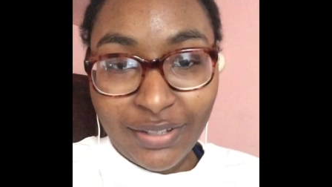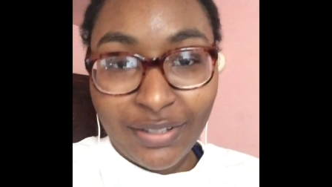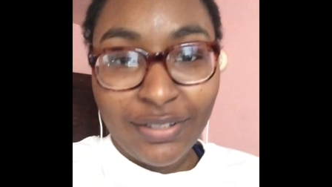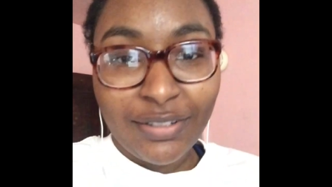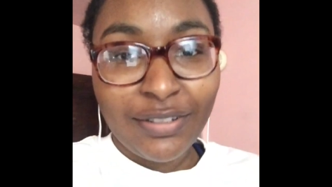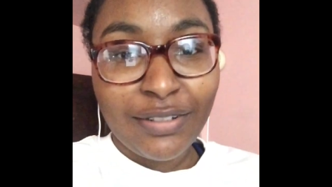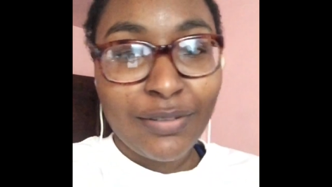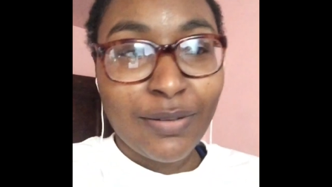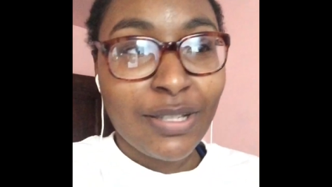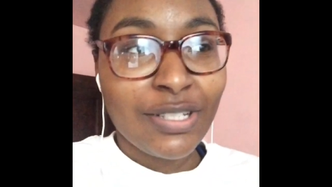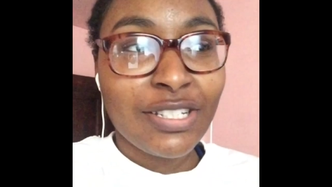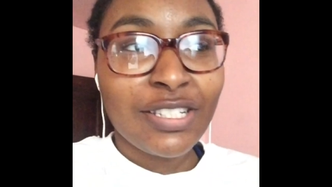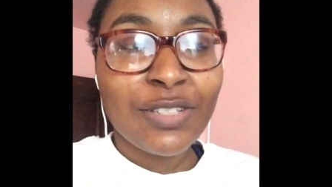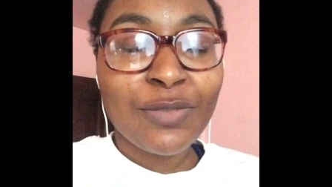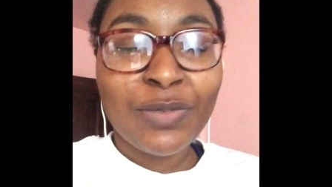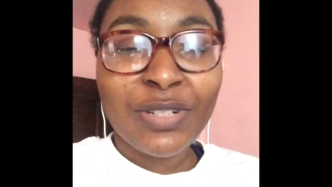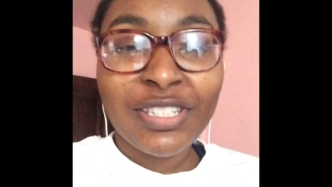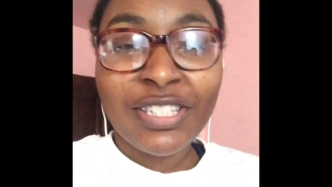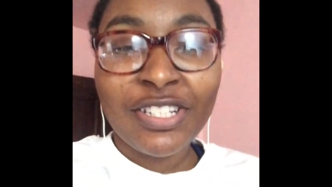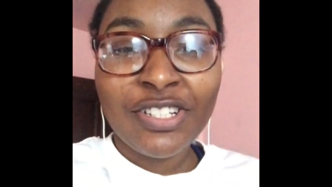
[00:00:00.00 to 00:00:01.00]
Uh, I just
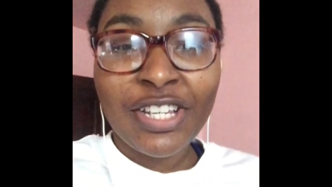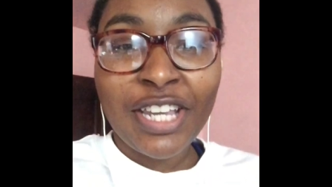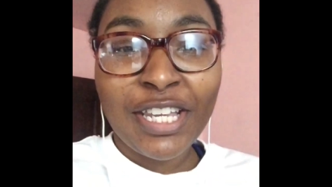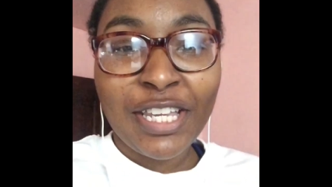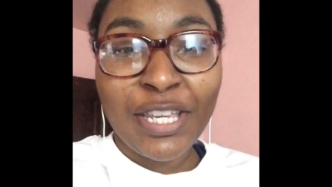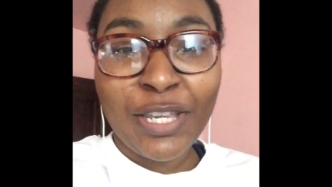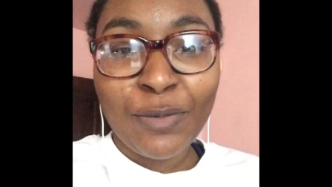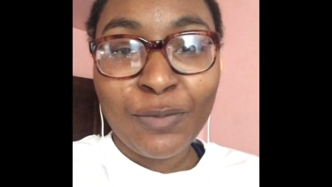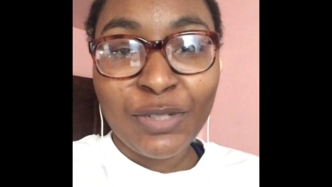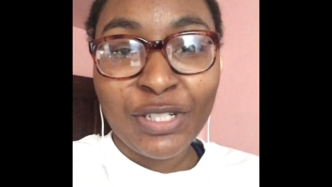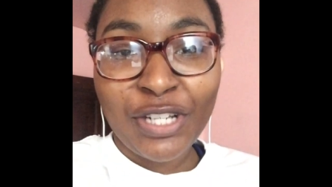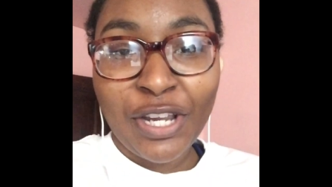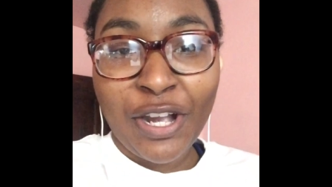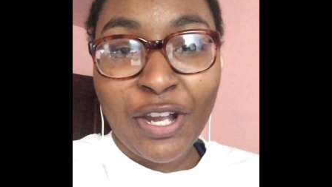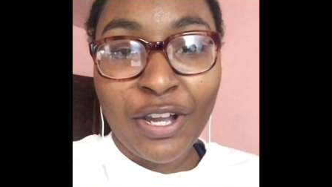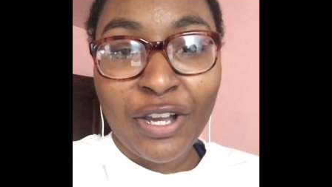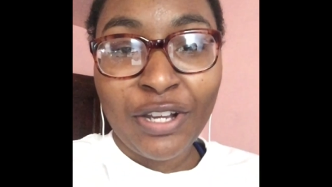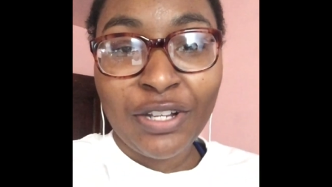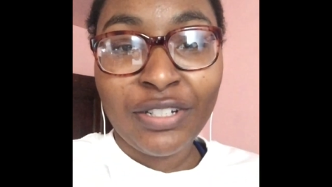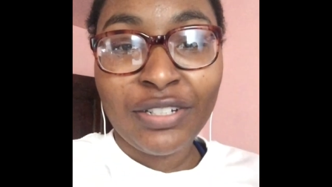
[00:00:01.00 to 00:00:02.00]
wanted to check in with
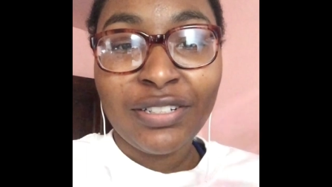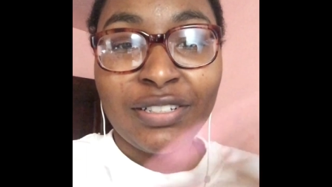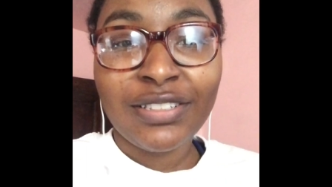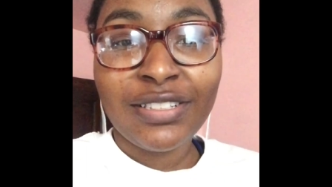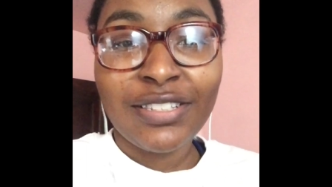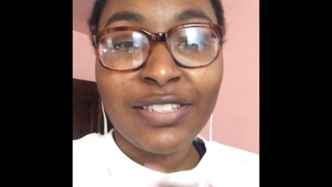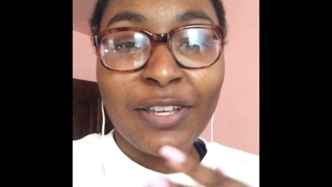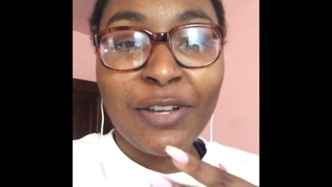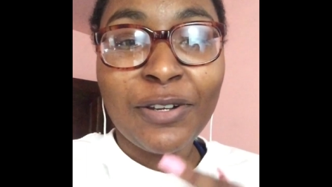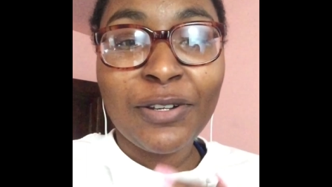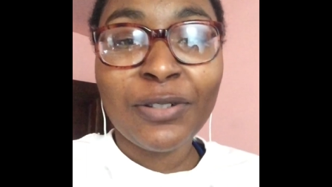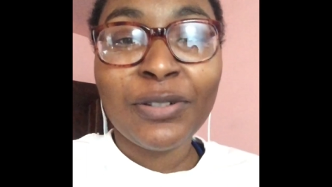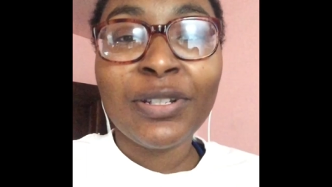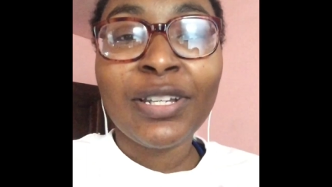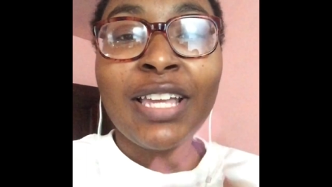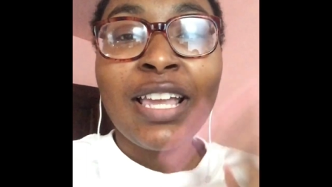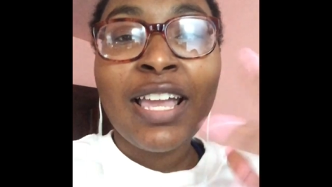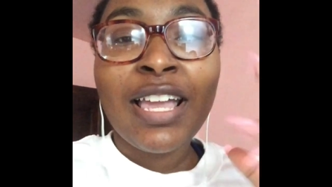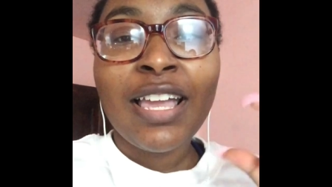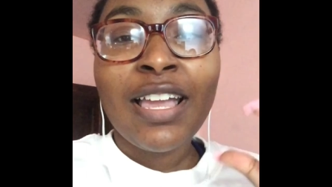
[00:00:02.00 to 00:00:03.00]
y'all. So
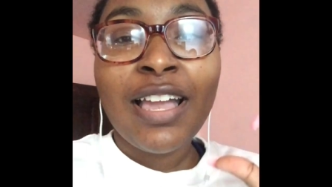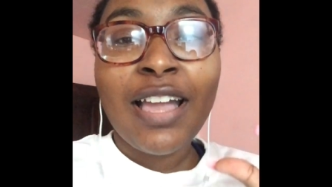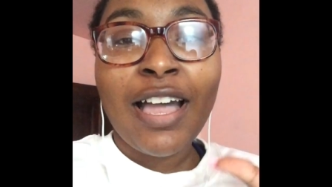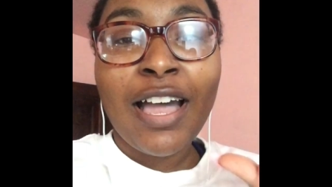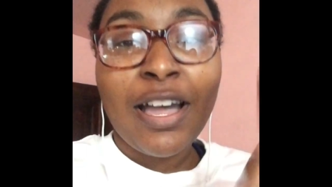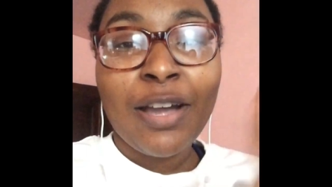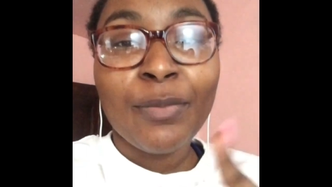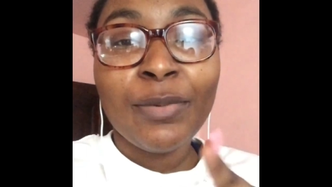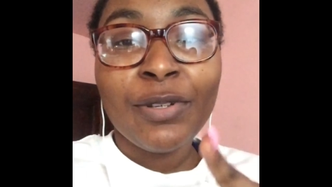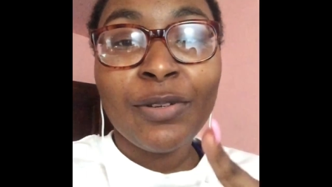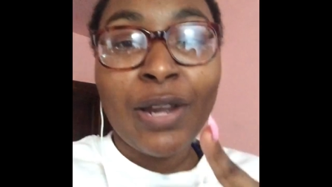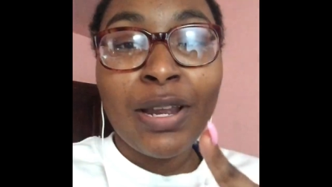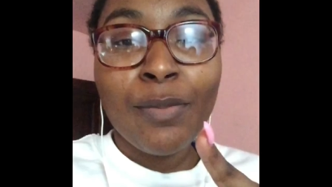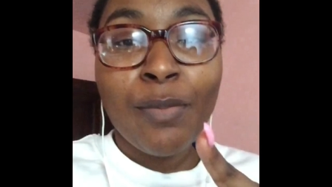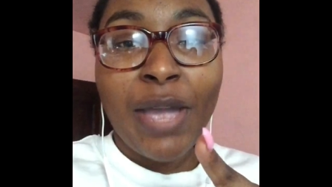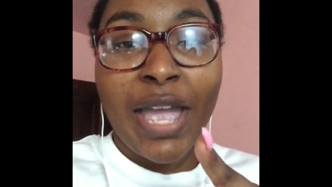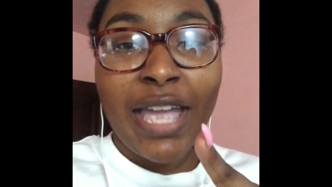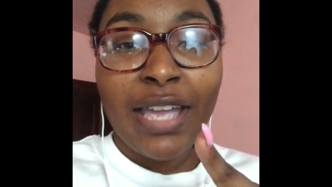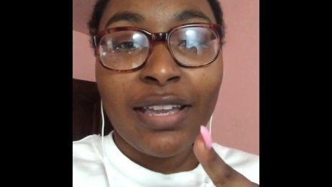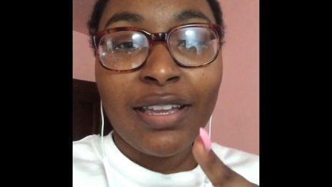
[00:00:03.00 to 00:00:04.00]
I'll be
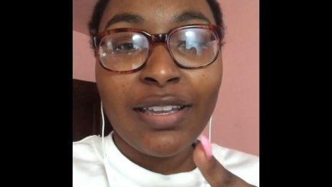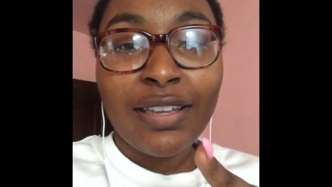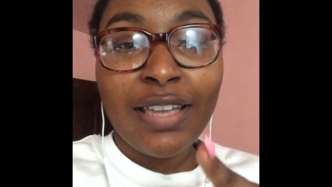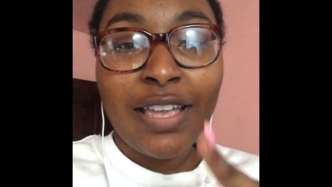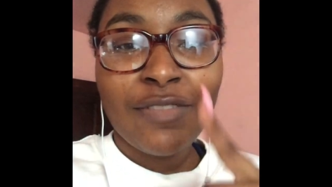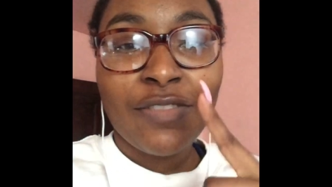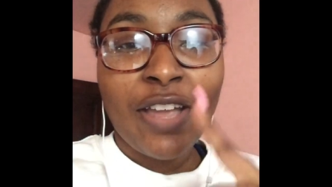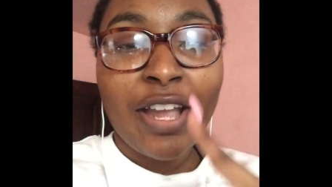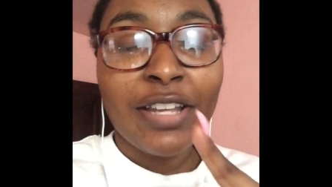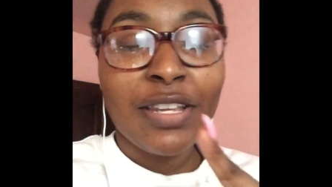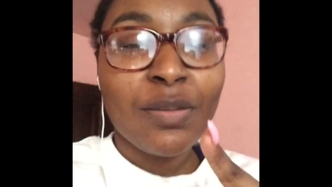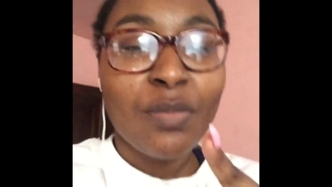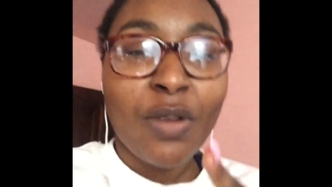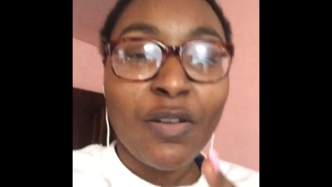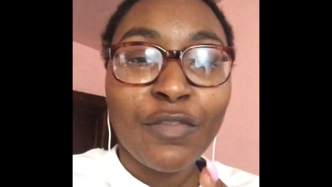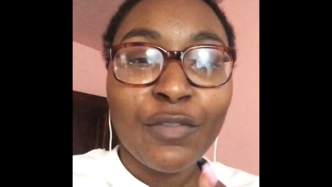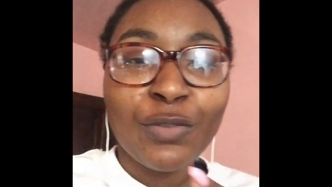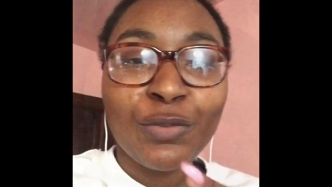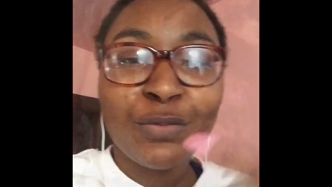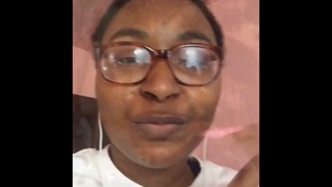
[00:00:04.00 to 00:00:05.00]
right back after I get
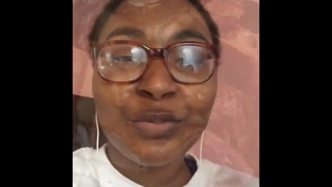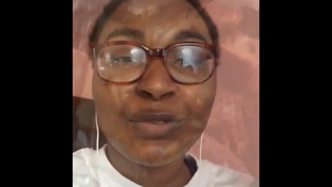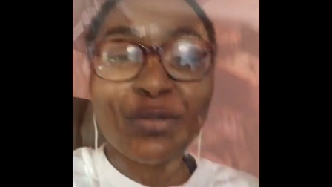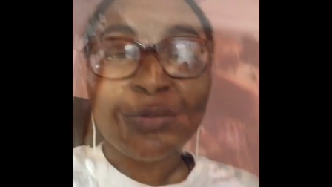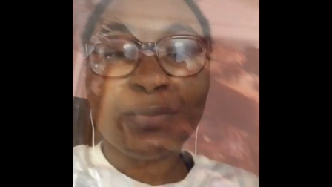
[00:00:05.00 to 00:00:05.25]
my food.